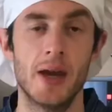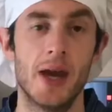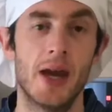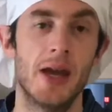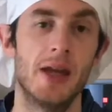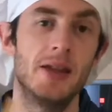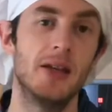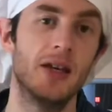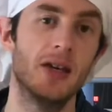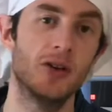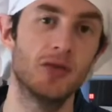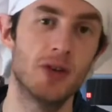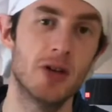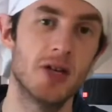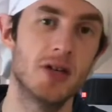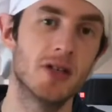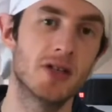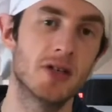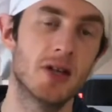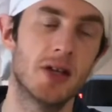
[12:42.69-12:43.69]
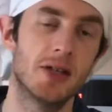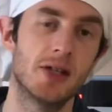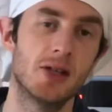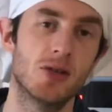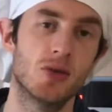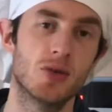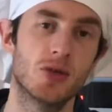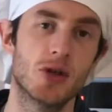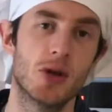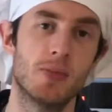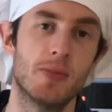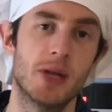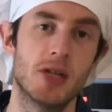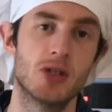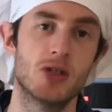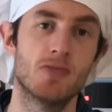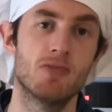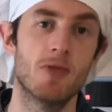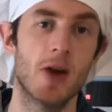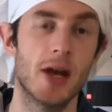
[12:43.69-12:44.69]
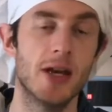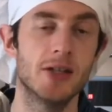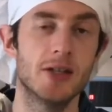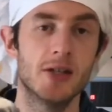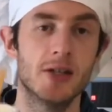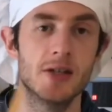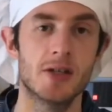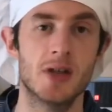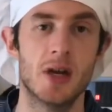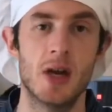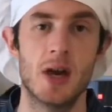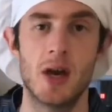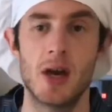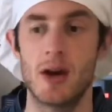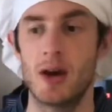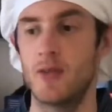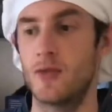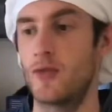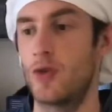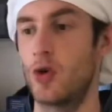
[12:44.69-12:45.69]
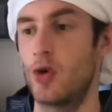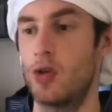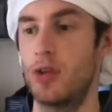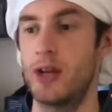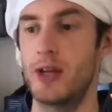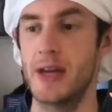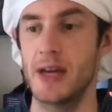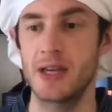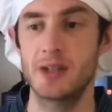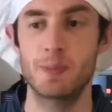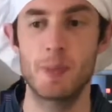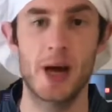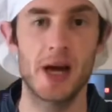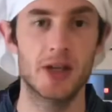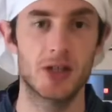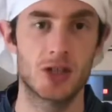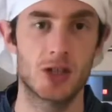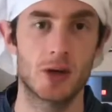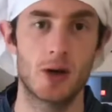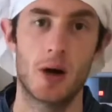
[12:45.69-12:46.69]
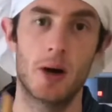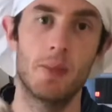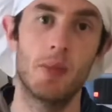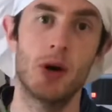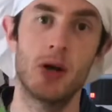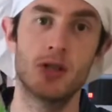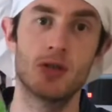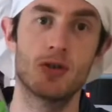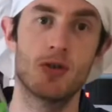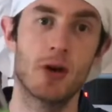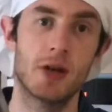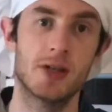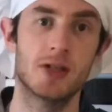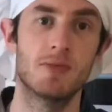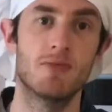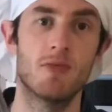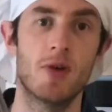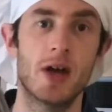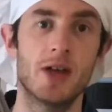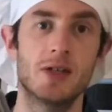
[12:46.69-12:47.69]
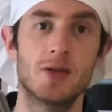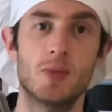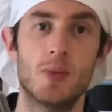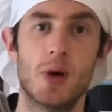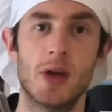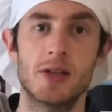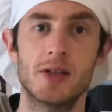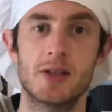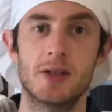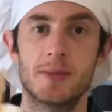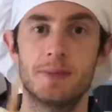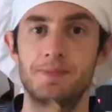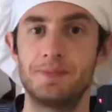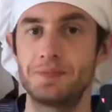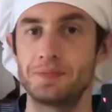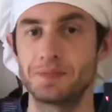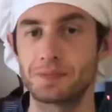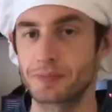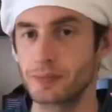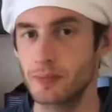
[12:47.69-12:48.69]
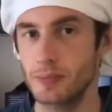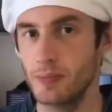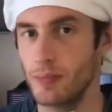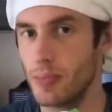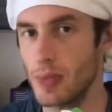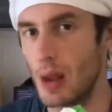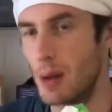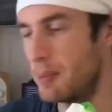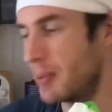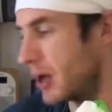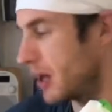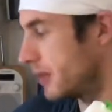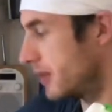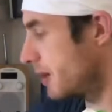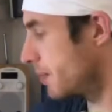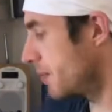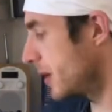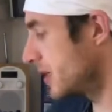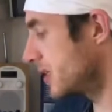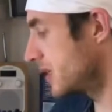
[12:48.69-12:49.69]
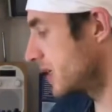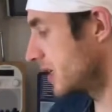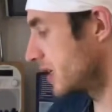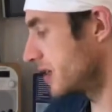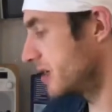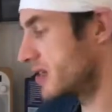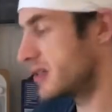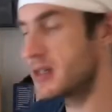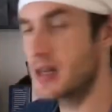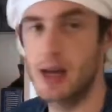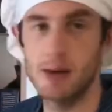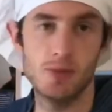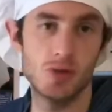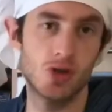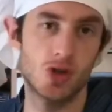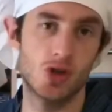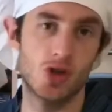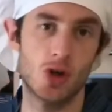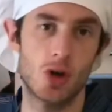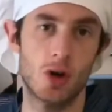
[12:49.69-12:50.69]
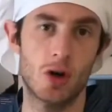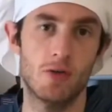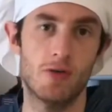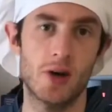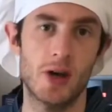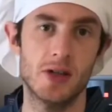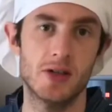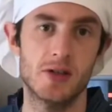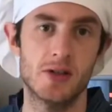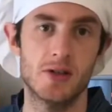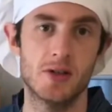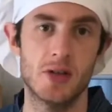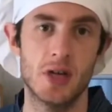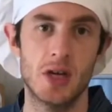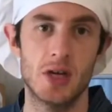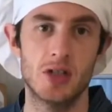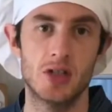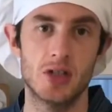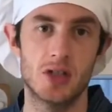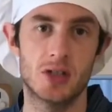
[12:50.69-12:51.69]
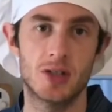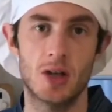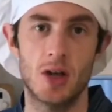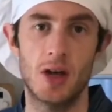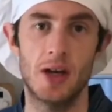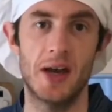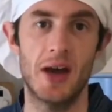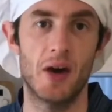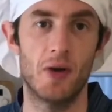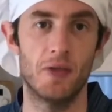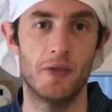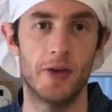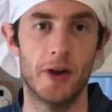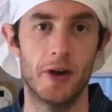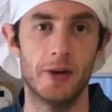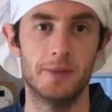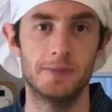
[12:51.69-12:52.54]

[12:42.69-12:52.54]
In the ingredients I did also mention raisins. For the next batch I might try some raisin ones, but they're basically the same as the chocolate raisins, just slightly healthier.